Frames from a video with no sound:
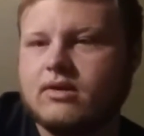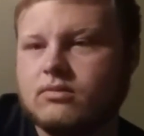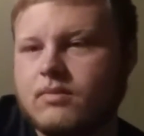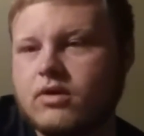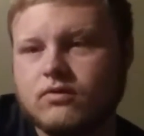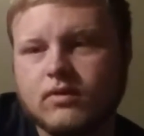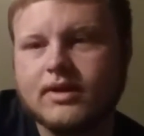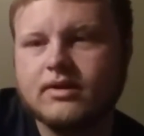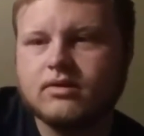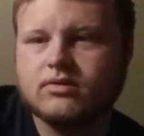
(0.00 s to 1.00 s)
They move
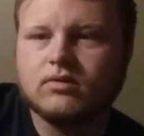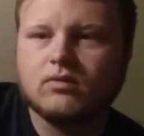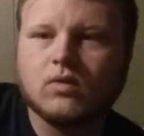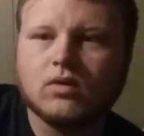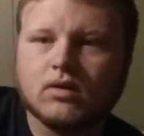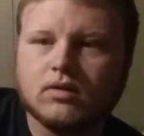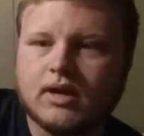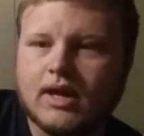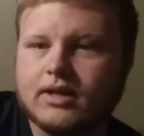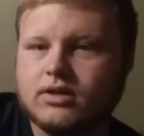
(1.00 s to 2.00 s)
really good through the
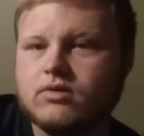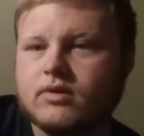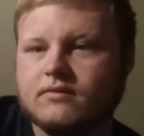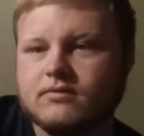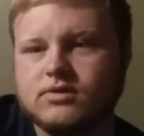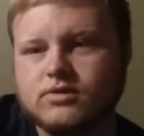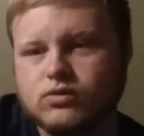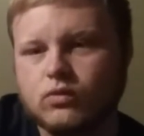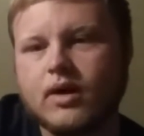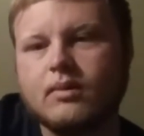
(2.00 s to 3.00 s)
water. And you can
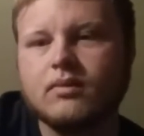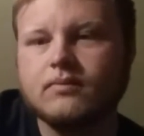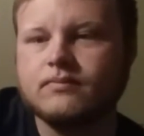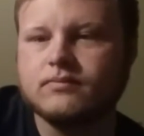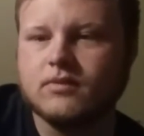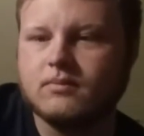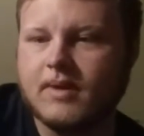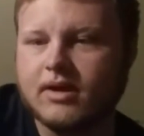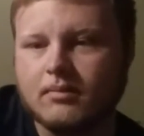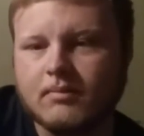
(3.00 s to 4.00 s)
swim them. You can
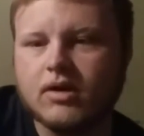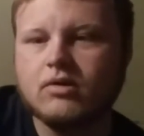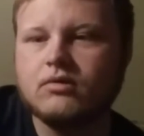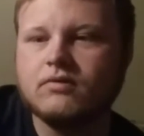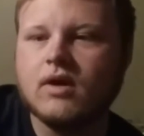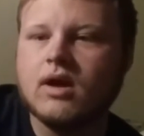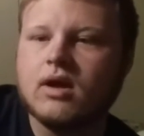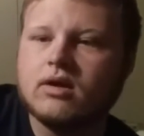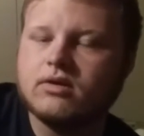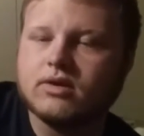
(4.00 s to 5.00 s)
make them move.
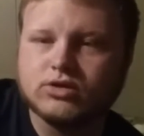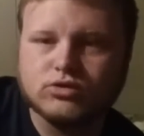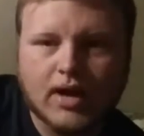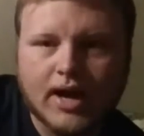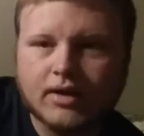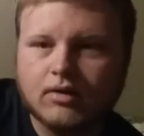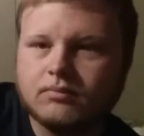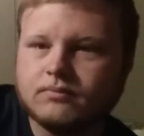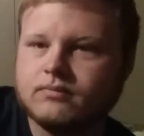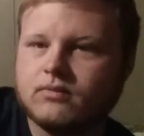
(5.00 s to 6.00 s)
You can drag
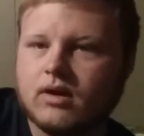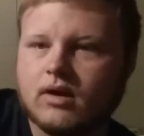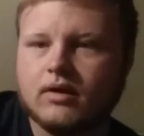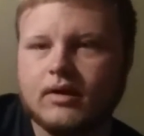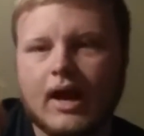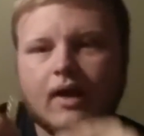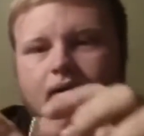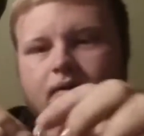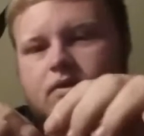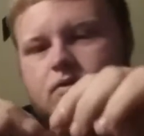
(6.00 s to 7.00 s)
them.
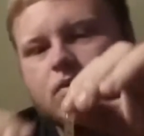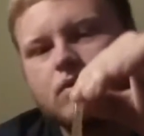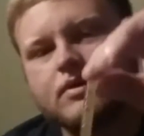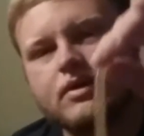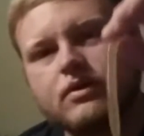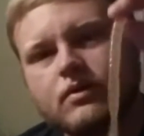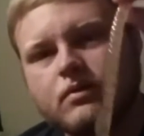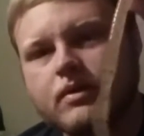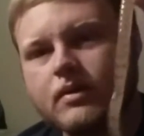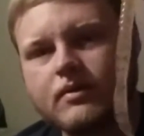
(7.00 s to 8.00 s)
However you want to do
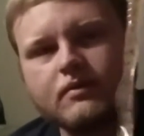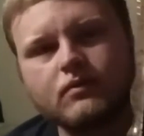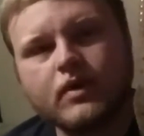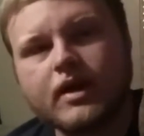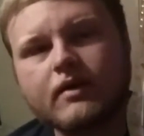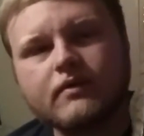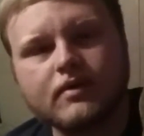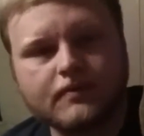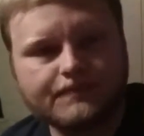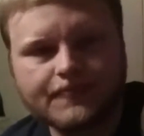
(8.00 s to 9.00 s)
it.
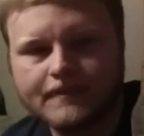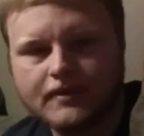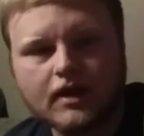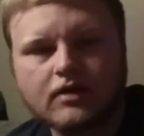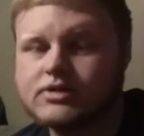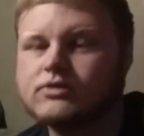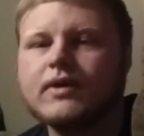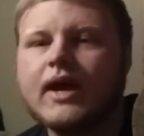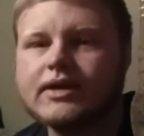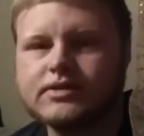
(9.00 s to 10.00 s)
Whatever causes a
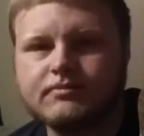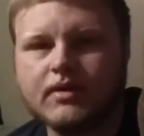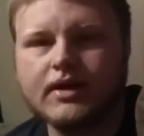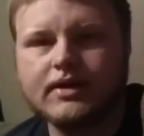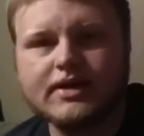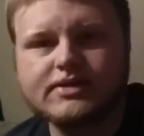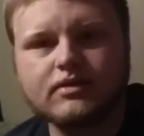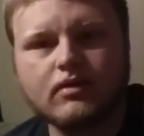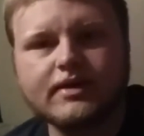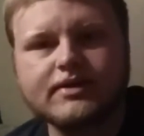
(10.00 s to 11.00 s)
reaction bite. And that's
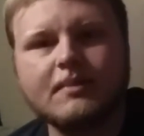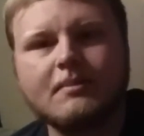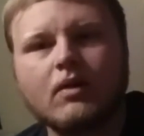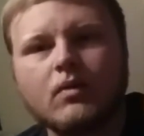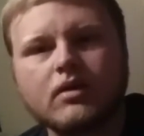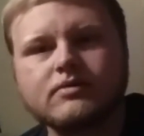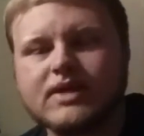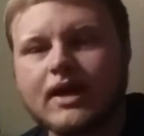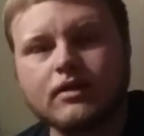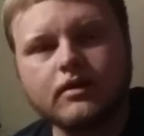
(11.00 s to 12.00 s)
the great thing about
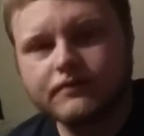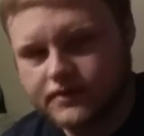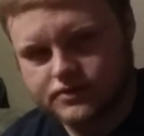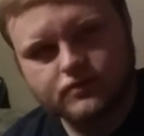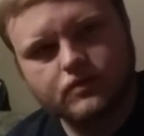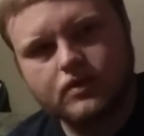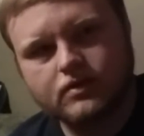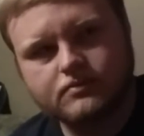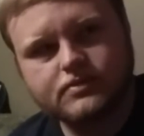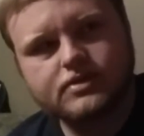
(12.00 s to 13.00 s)
worms. I love fishing
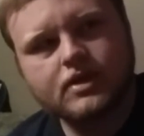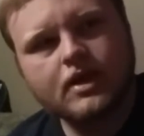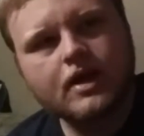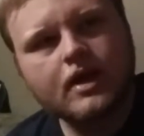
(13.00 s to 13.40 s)
worms.